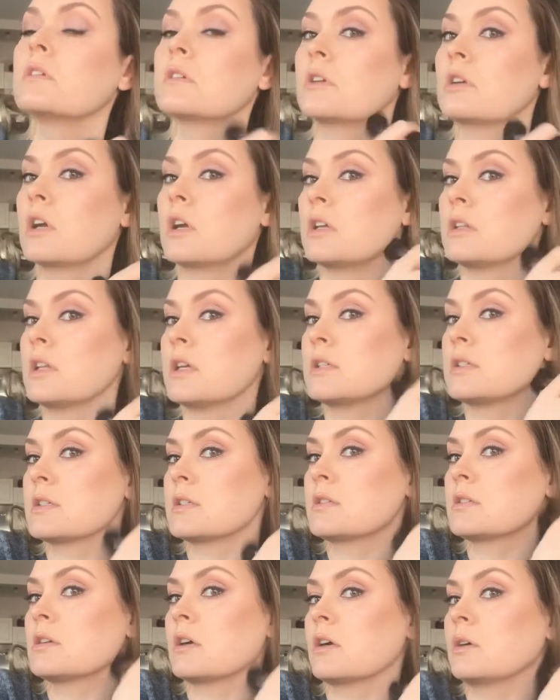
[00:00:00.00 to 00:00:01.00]
And then
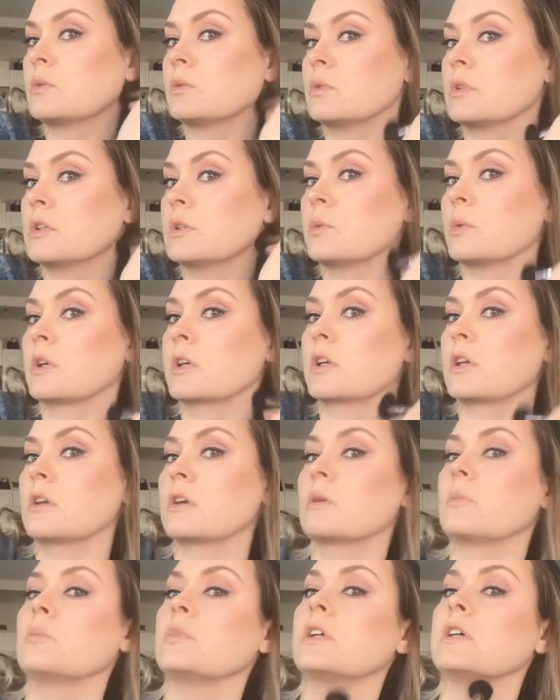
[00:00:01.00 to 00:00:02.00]
start really working
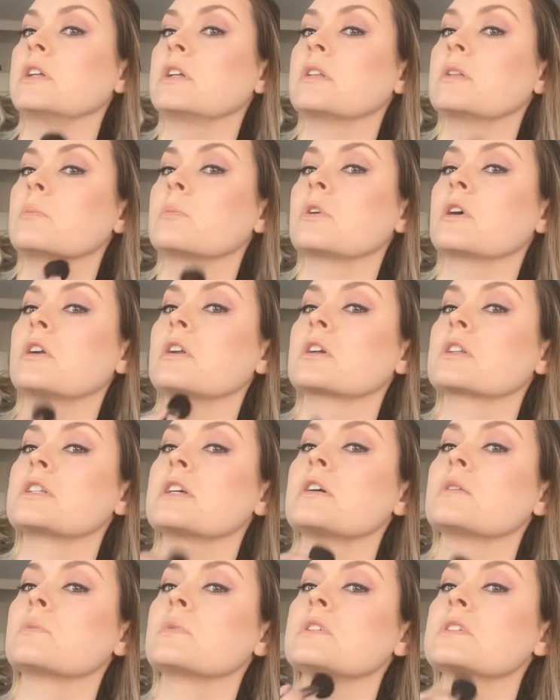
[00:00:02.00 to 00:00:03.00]
on blending the product
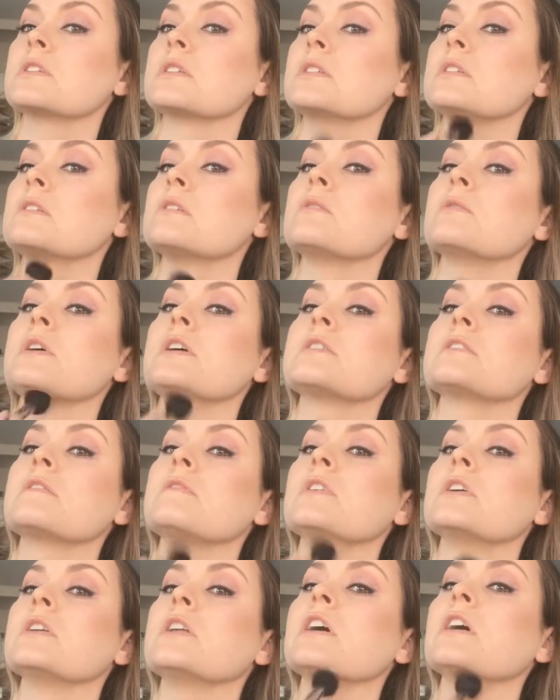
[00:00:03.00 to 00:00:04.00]
downwards into the rest of
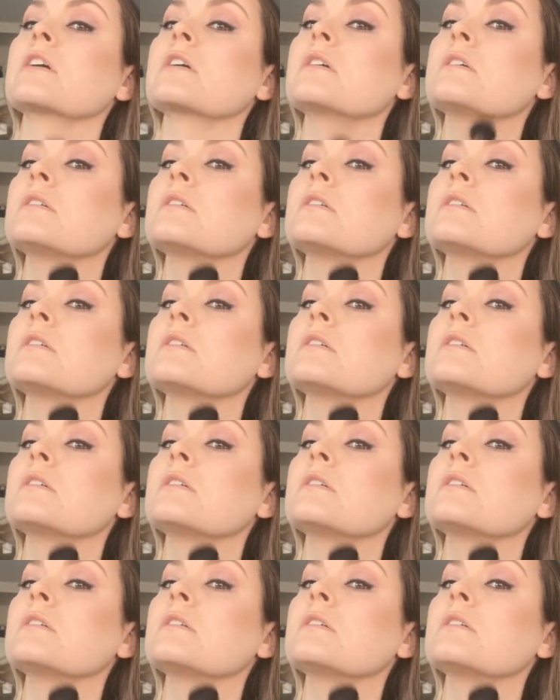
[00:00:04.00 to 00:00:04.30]
your neck.